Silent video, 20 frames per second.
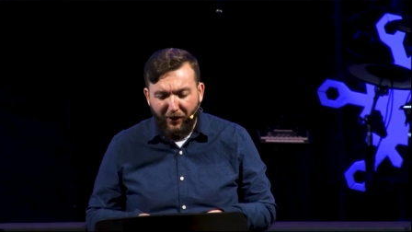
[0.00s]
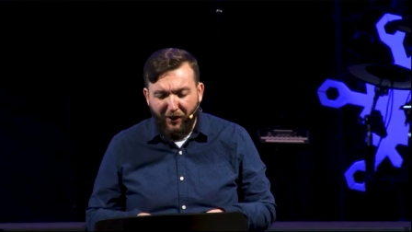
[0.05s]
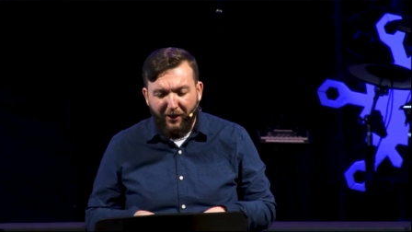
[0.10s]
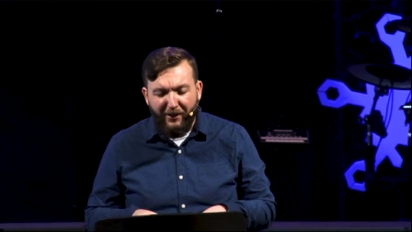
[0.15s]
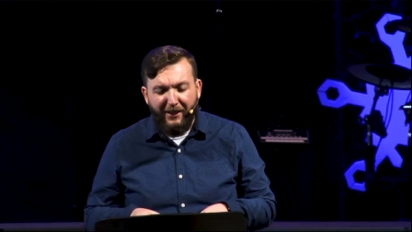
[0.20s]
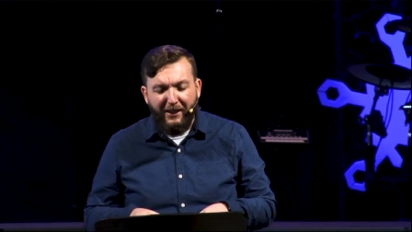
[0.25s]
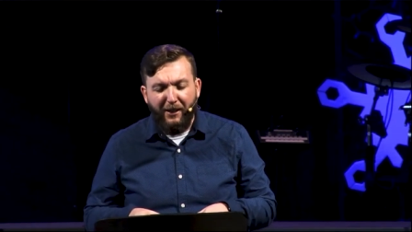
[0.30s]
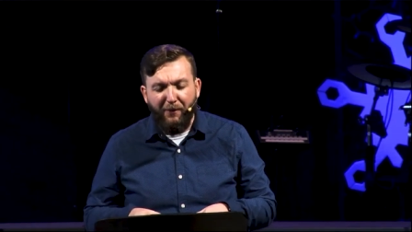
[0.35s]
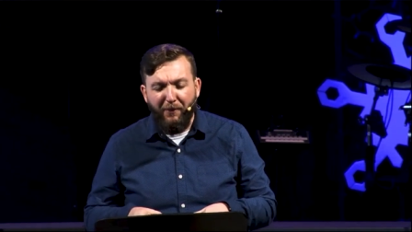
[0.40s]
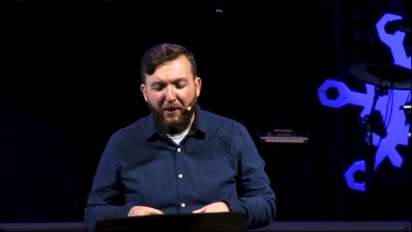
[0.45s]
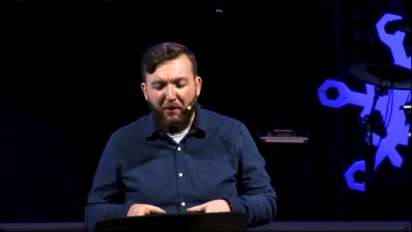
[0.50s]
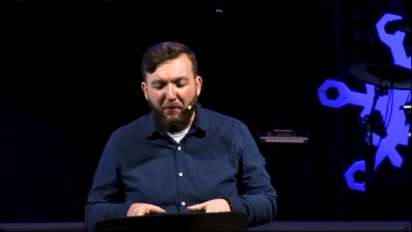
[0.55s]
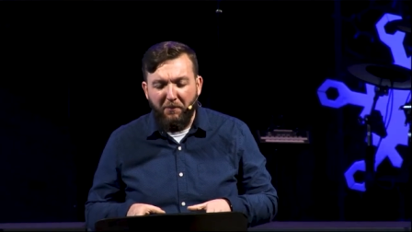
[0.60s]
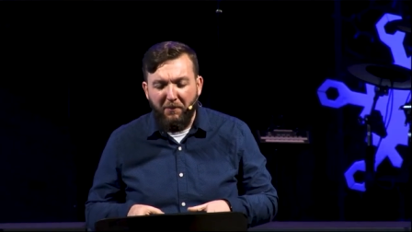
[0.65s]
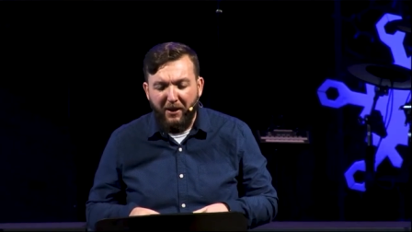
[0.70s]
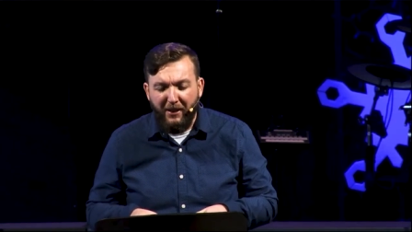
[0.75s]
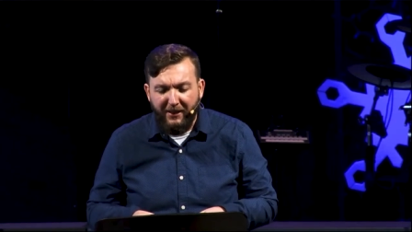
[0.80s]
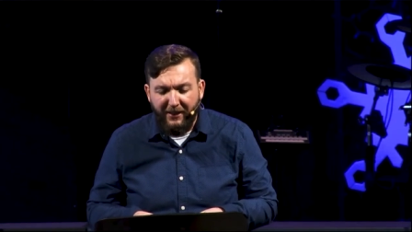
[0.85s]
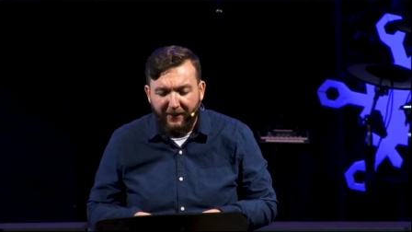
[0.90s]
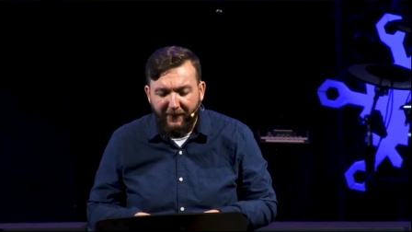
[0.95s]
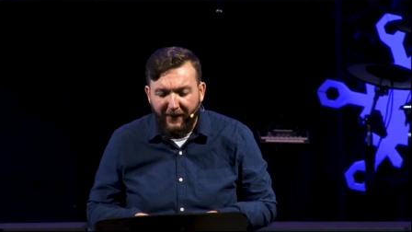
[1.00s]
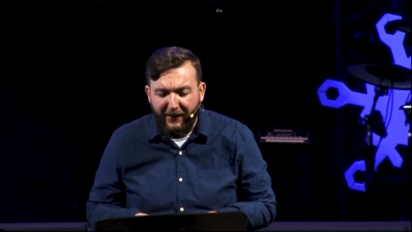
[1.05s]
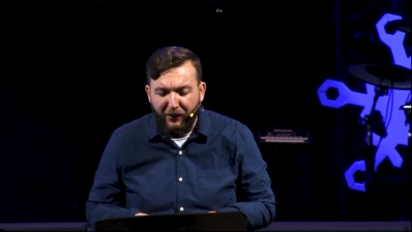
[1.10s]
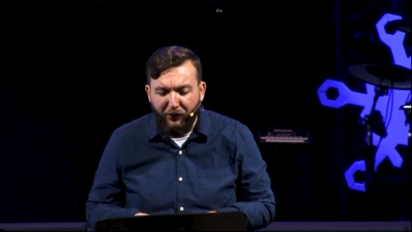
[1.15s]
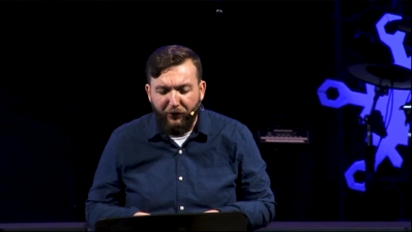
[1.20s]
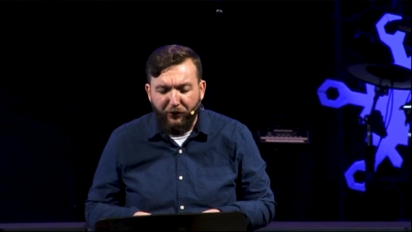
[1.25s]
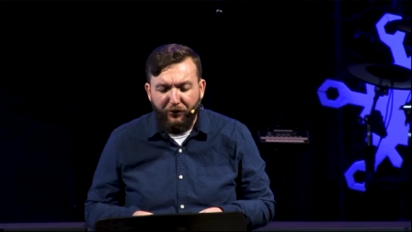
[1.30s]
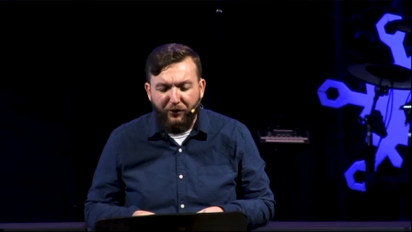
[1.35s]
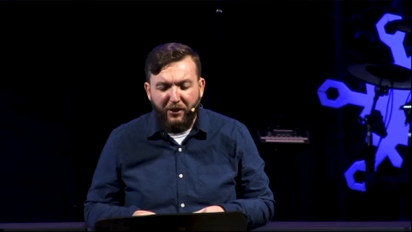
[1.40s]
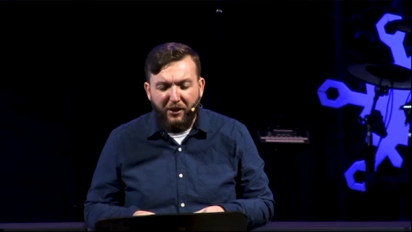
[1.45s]
talking about money, that
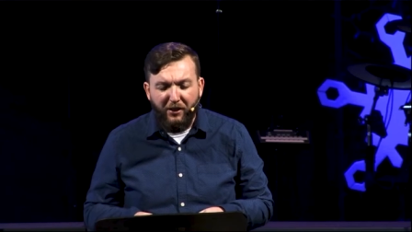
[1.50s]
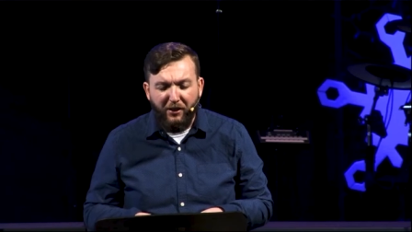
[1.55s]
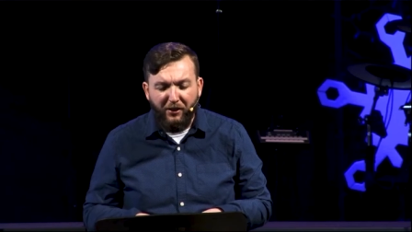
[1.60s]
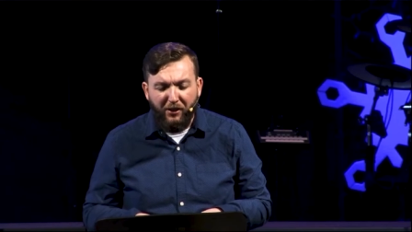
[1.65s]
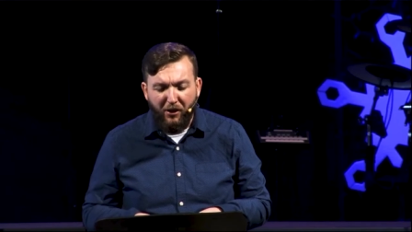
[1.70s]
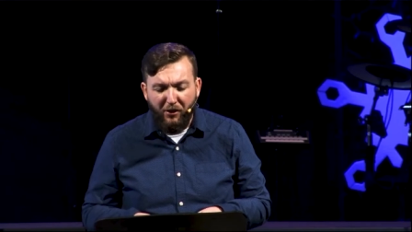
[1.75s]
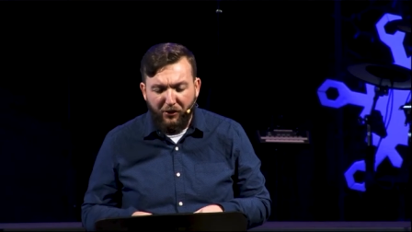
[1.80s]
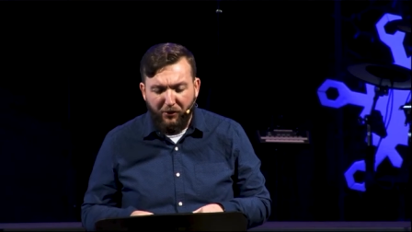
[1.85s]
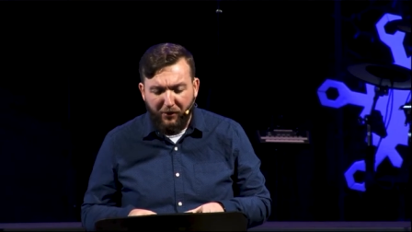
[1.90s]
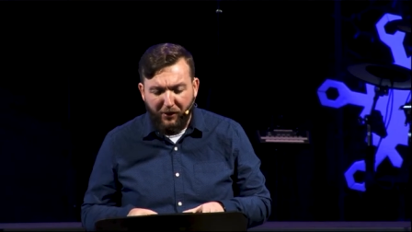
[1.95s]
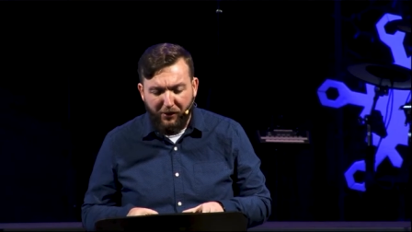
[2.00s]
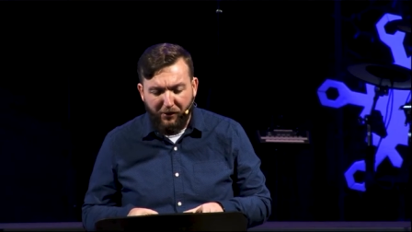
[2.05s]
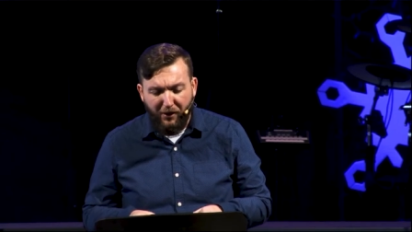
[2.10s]
you still go to a